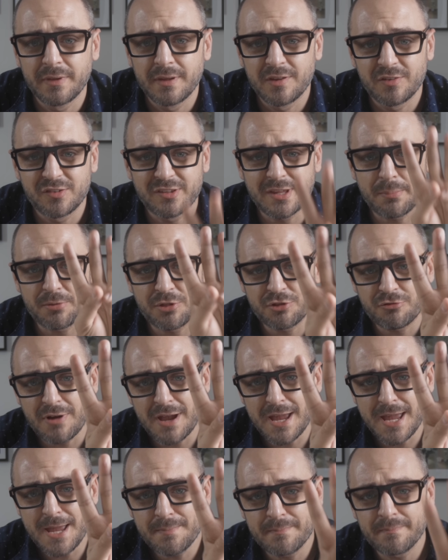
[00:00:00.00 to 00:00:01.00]
Step
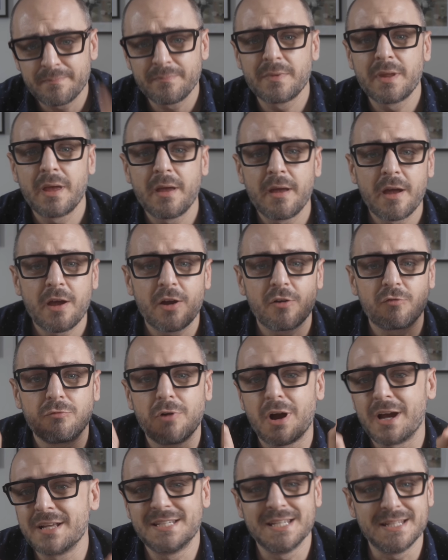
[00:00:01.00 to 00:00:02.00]
3,
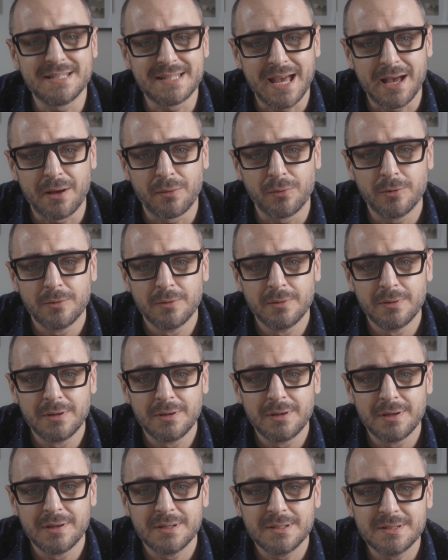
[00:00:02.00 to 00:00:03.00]
write it down.
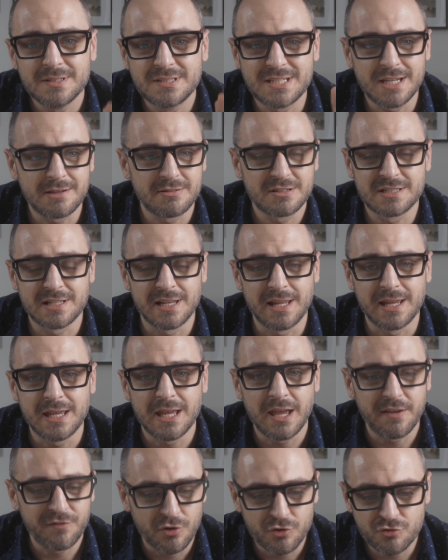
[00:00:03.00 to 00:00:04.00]
Seriously,
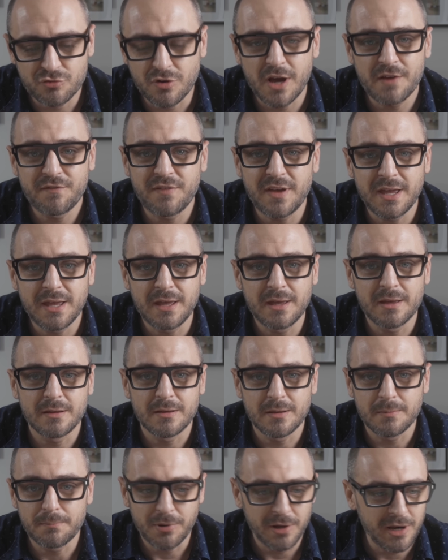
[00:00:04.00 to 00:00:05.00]
if you're
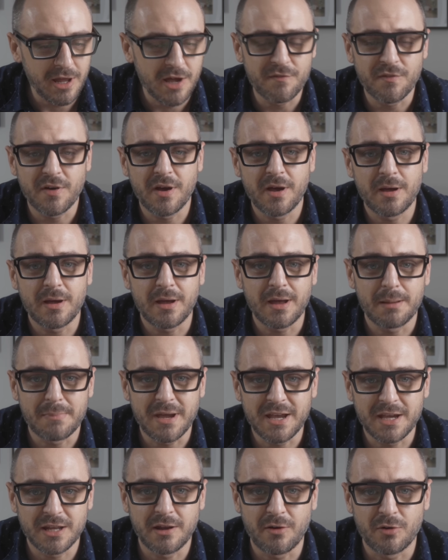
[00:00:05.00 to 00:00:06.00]
driving, pull over,
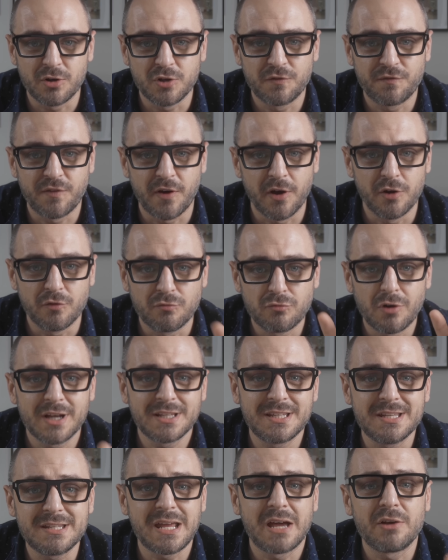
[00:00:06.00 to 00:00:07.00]
make a note on your phone,
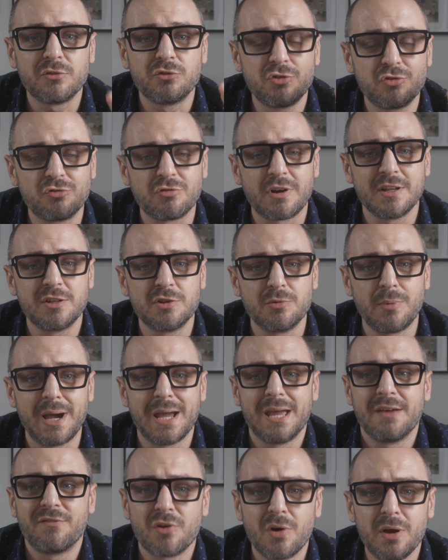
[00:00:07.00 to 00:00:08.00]
write it down straight
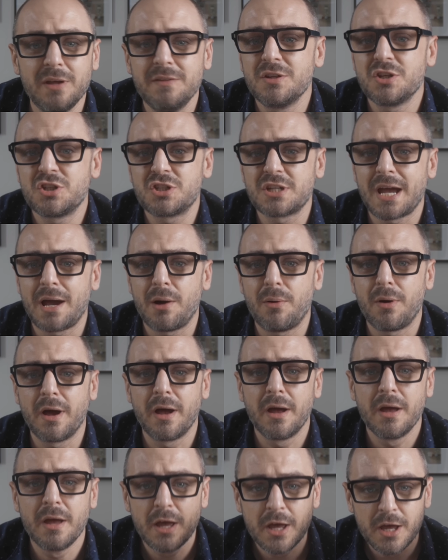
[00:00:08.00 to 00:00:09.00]
away. If you're in the
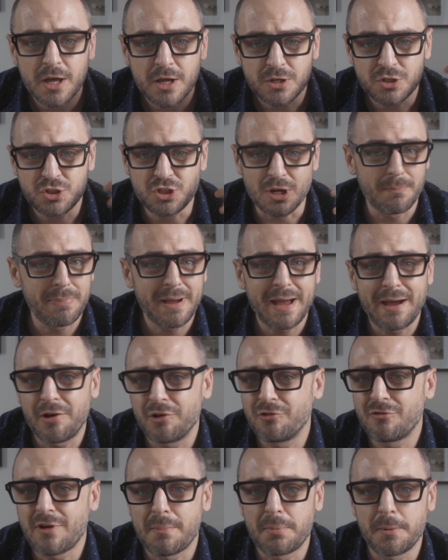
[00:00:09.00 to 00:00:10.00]
shower, jump out
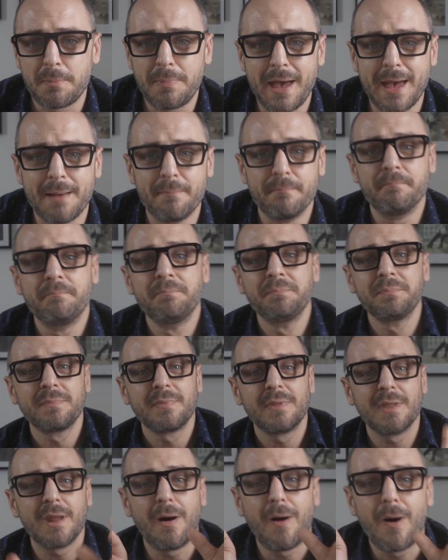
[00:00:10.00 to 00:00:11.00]
and grab a pen.
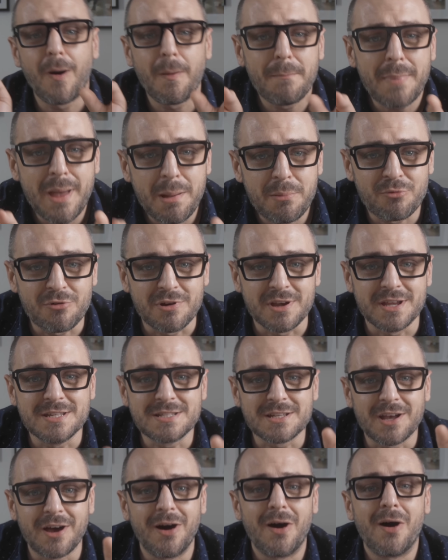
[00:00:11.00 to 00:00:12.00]
Our
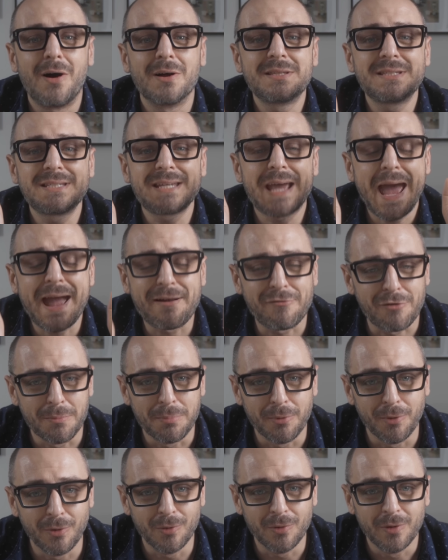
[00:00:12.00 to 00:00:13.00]
memories are
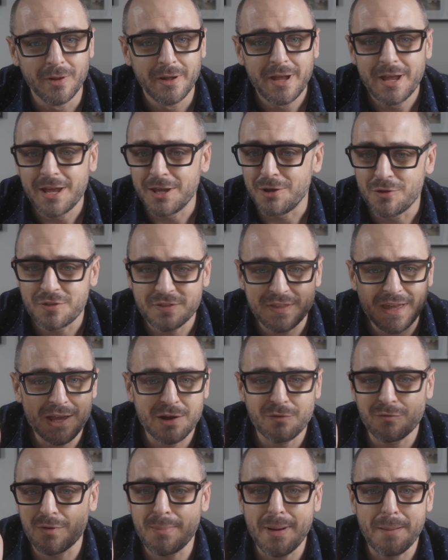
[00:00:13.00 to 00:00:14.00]
terrible. You think
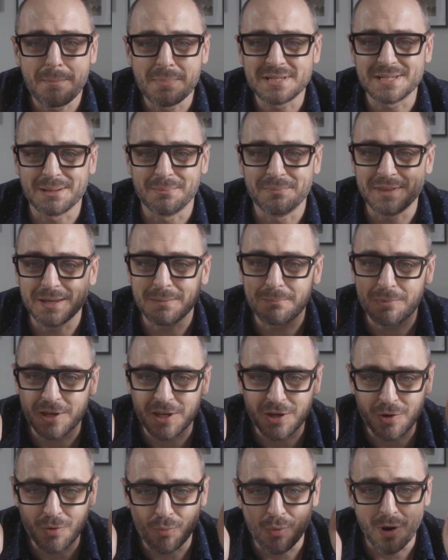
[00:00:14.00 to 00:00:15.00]
you'll remember something, but
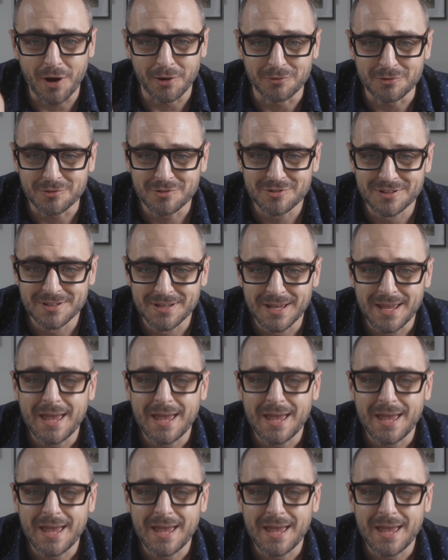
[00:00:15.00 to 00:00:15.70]
you won't.